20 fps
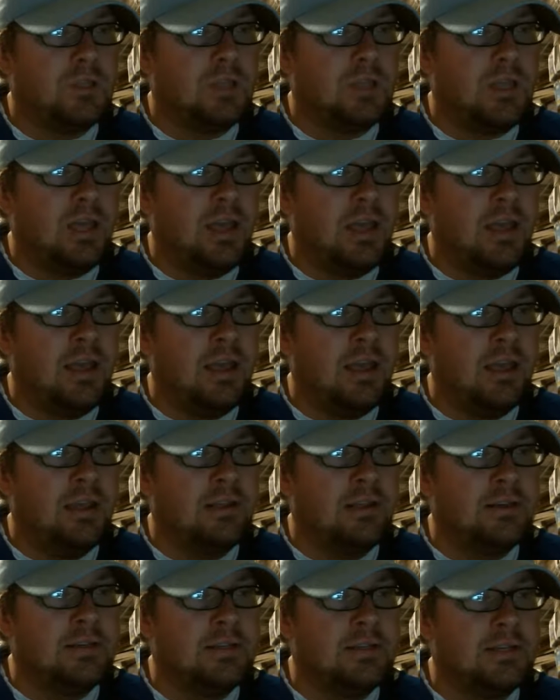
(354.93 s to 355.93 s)

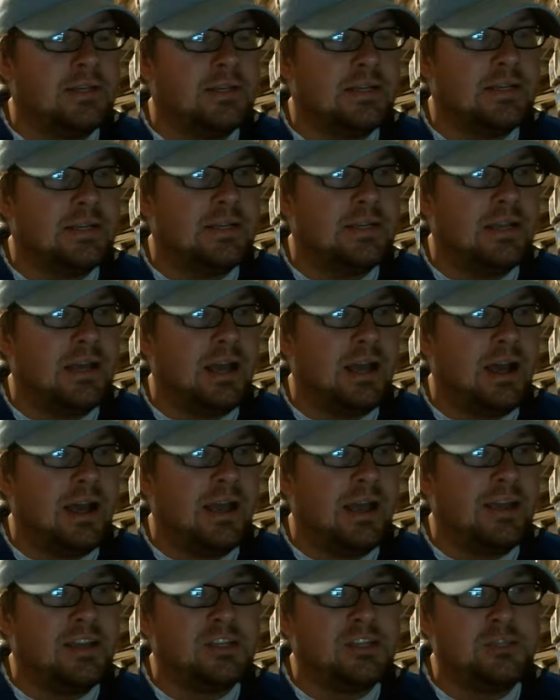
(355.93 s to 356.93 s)
and
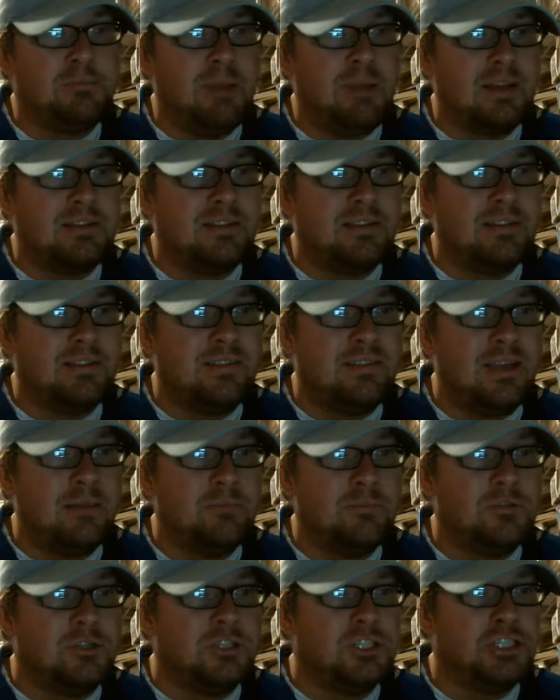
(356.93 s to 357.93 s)
I expected
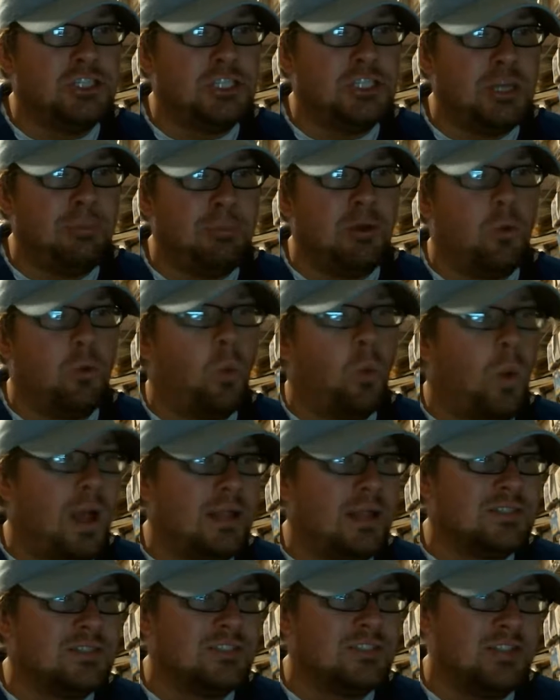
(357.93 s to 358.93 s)
them to ship it
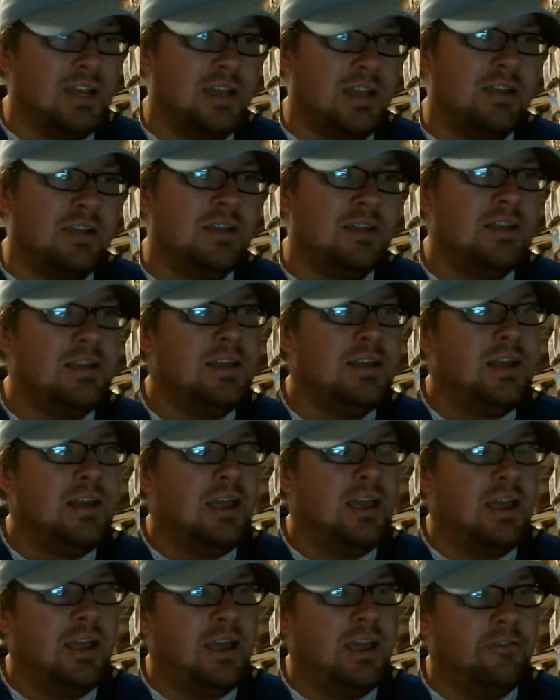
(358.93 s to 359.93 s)
Wednesday
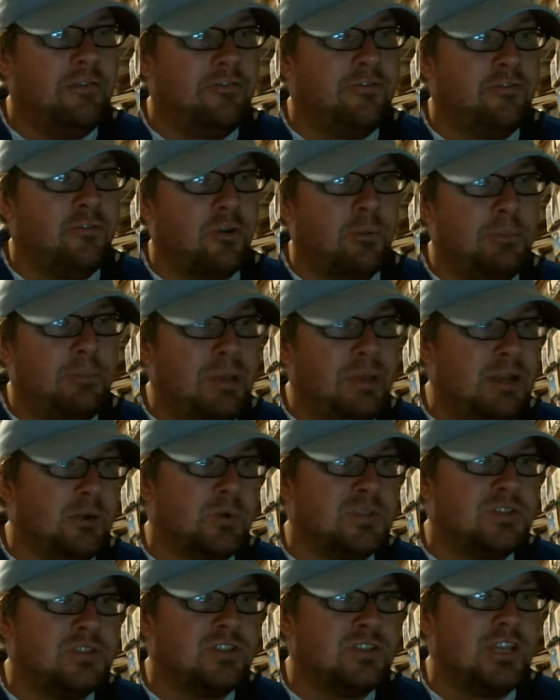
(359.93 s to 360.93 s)
and for me to
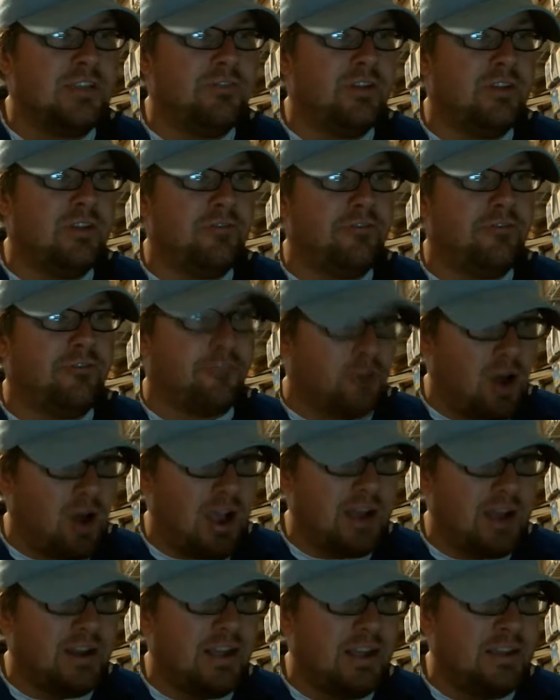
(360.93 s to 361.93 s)
receive it
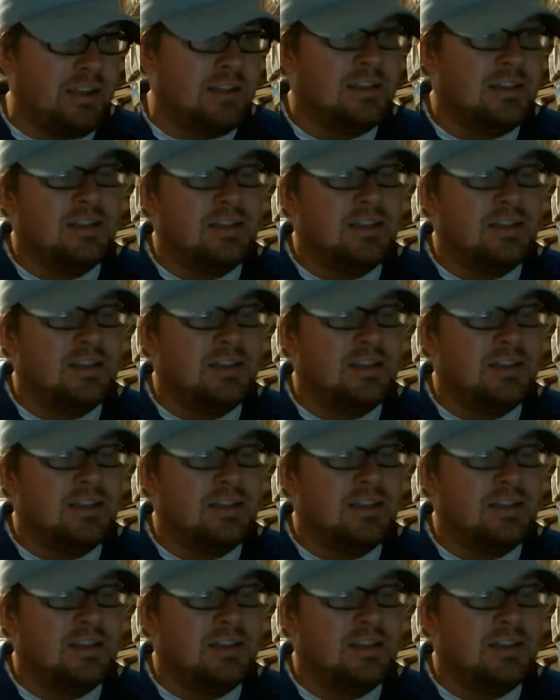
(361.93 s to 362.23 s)
Friday.